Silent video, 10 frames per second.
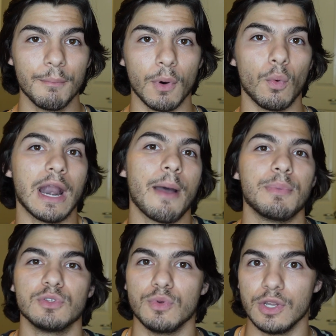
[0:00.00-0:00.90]
But what
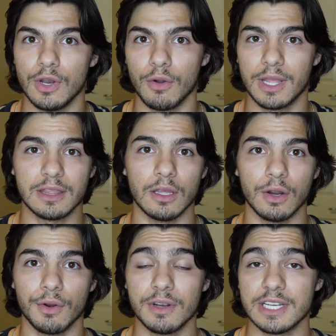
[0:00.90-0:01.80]
happens when you don't get
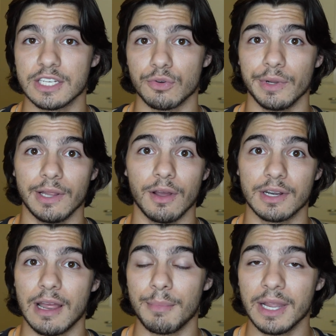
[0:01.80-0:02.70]
there and it takes a really long
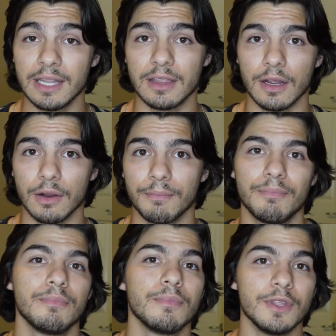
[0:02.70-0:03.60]
time to get there?
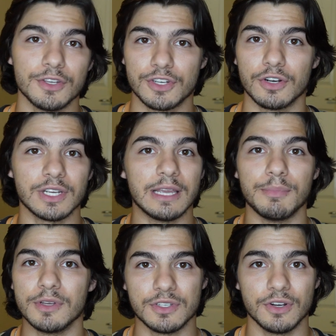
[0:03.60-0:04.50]
You start to
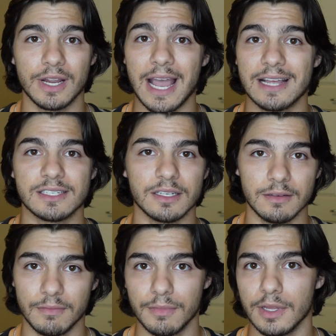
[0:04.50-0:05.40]
keep using your gas
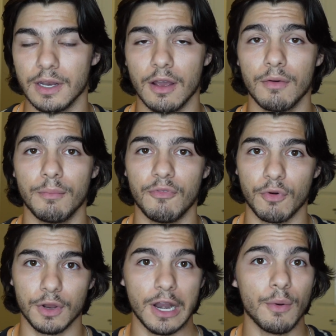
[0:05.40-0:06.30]
and, you know,
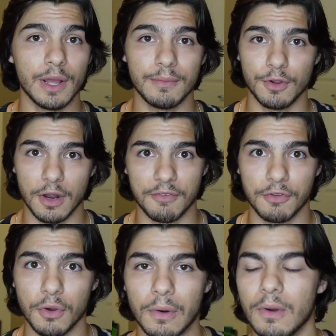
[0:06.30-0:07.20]
before you know it, you're out of
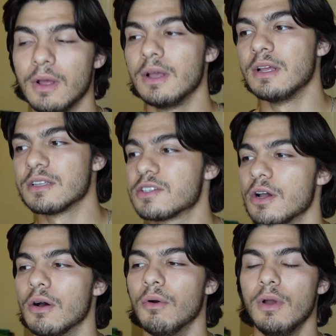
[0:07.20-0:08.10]
fuel.
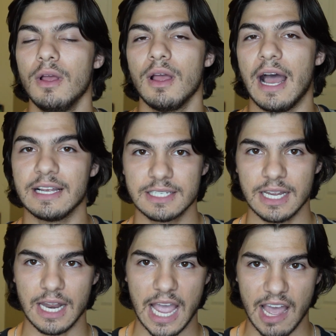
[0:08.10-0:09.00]
So I
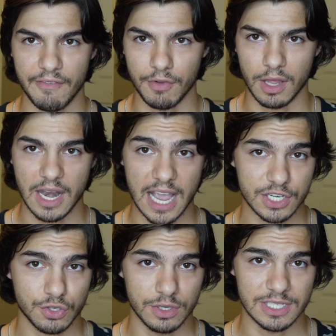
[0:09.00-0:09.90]
say to have an
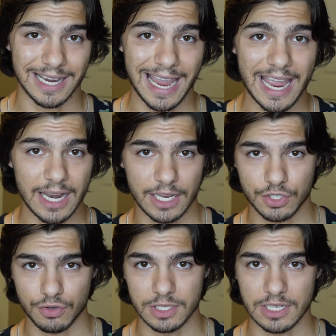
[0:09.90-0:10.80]
extrinsic and
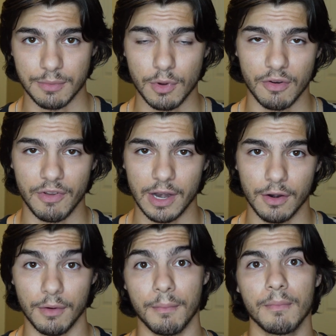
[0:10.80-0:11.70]
intrinsic
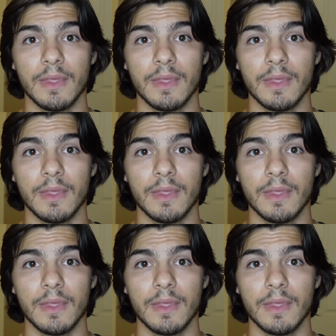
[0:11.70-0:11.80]
motivator,